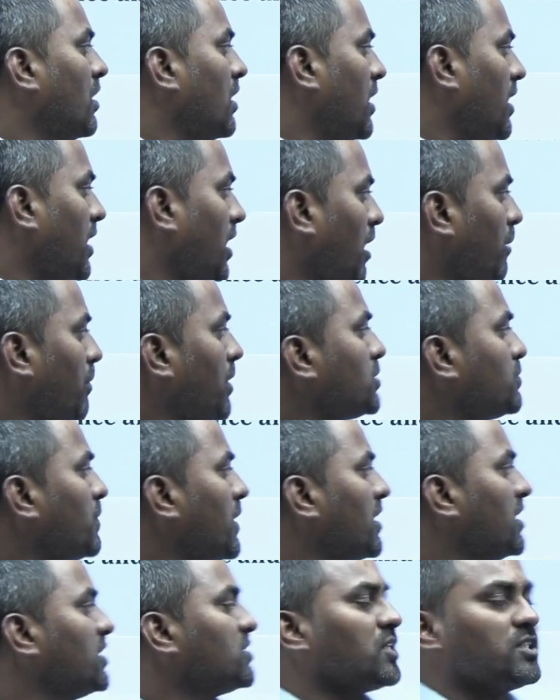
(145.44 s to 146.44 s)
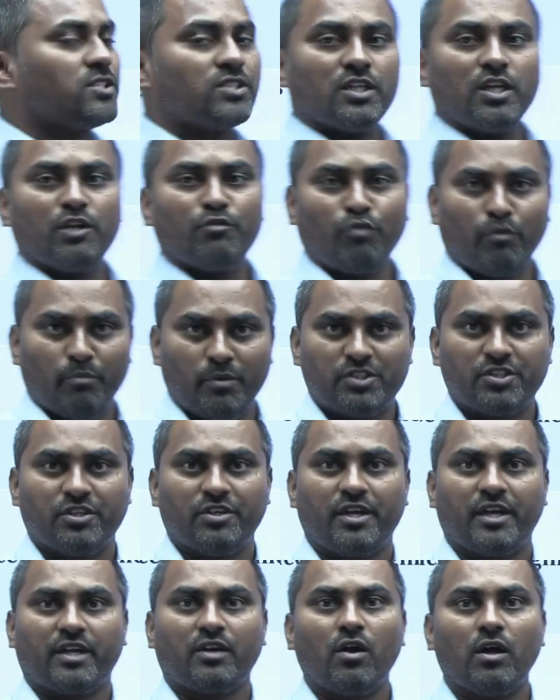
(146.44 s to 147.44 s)
MS by research in information
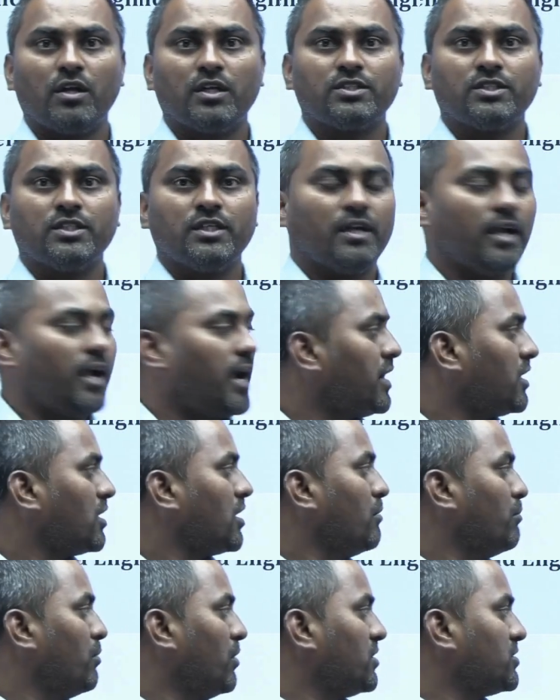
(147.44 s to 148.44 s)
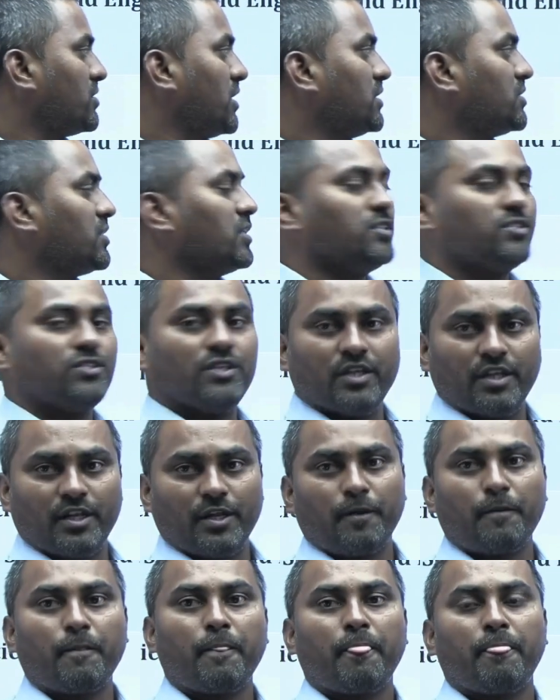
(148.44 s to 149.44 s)
technology and computer science and
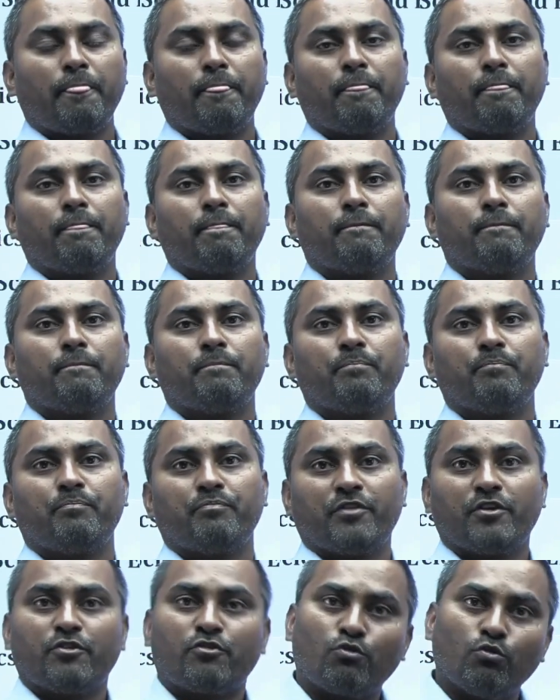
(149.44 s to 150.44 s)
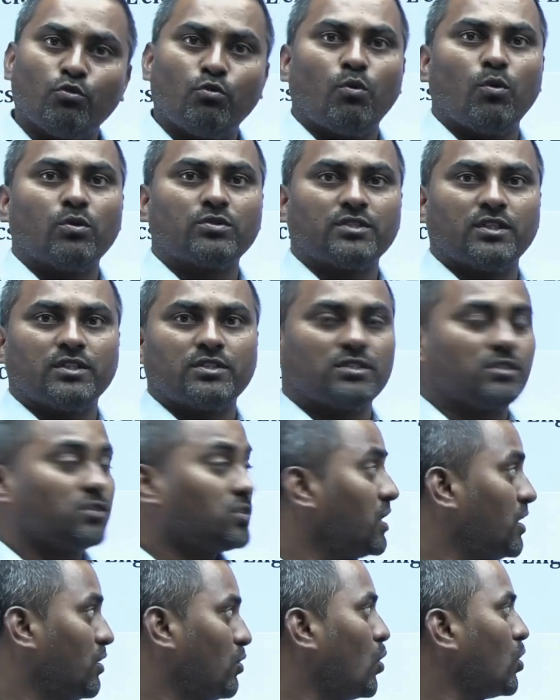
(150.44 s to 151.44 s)
engineering. These two courses,
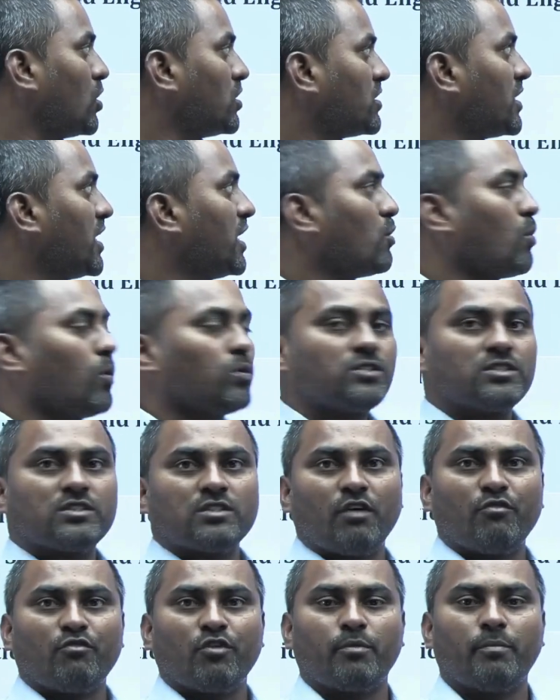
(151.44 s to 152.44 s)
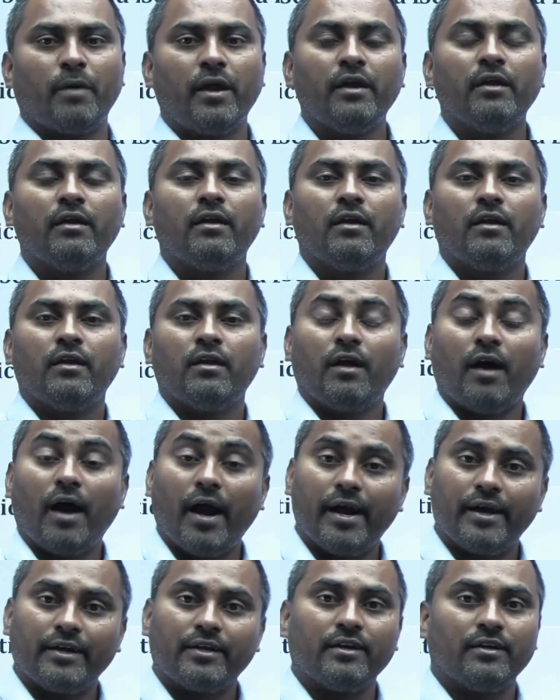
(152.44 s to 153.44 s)
three courses offered by
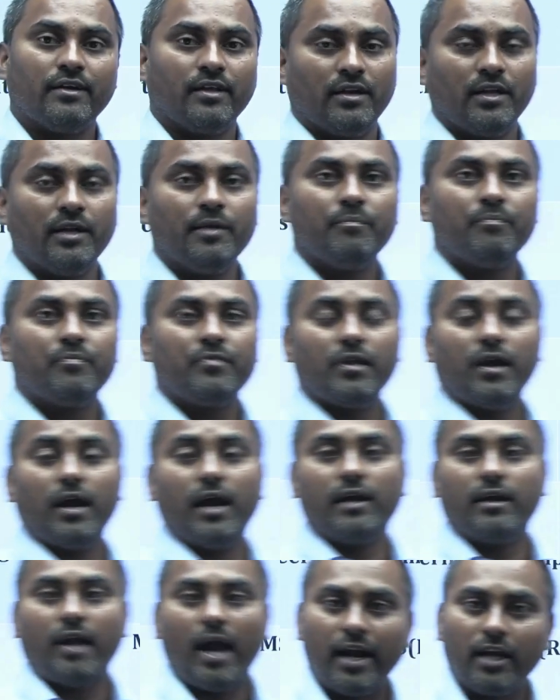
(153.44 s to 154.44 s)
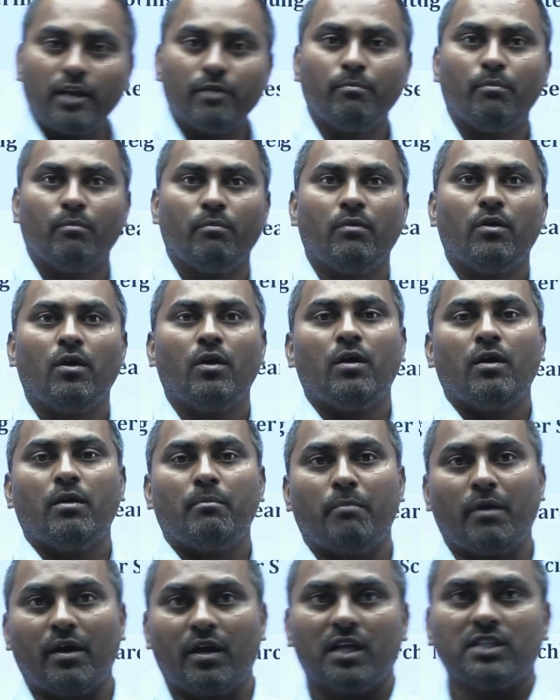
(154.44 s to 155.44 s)
IIT Delhi, and IIT
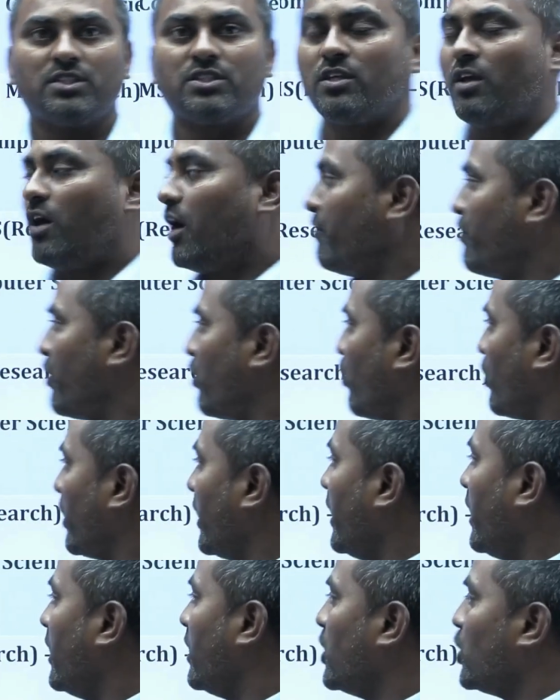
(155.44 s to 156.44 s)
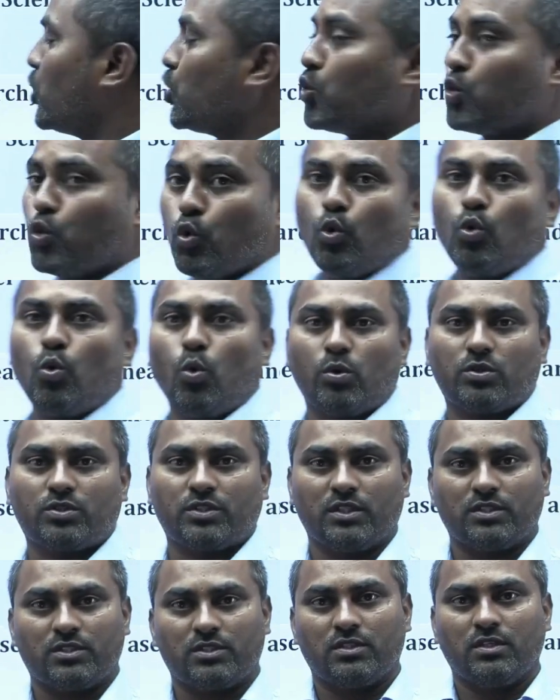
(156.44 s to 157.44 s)
Madras offered only 2
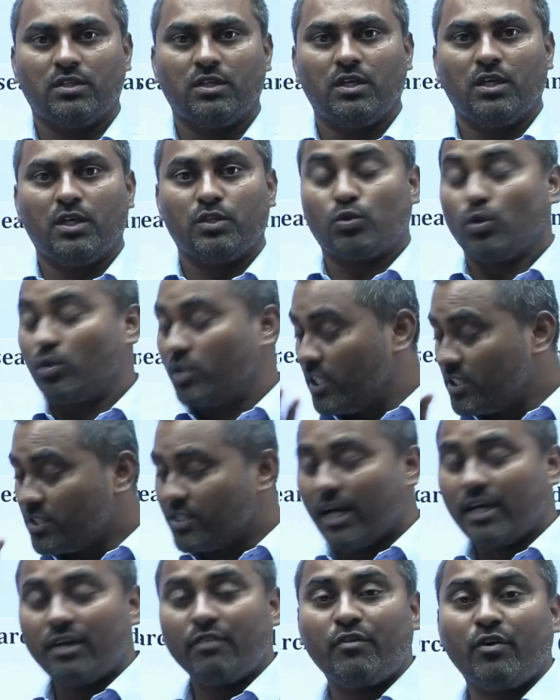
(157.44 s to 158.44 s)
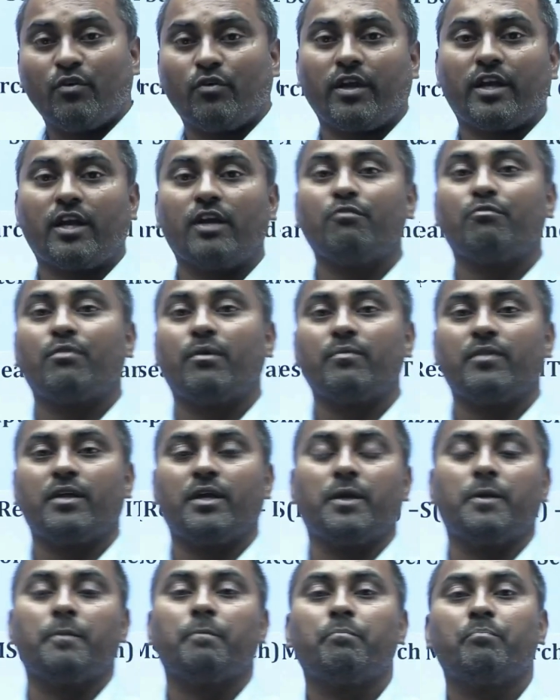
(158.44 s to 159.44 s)
courses. So this data we have taken from
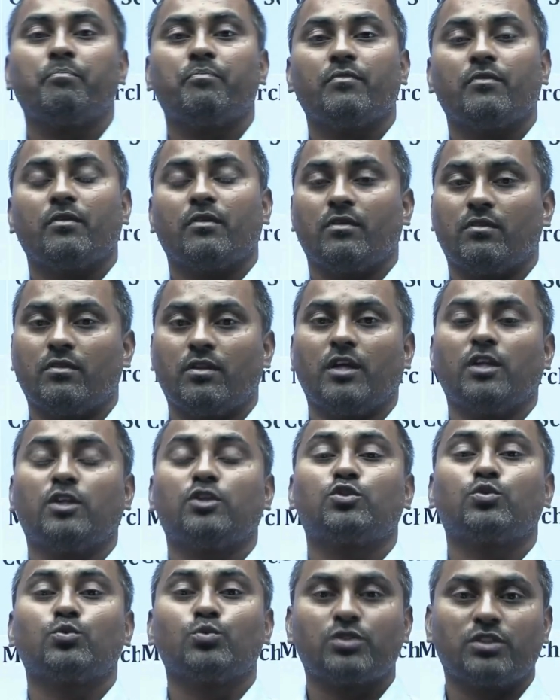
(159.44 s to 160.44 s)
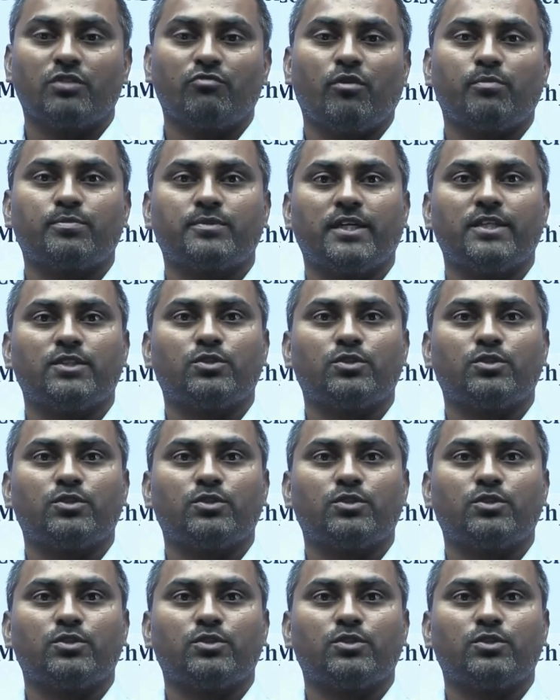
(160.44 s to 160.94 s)
the institution websites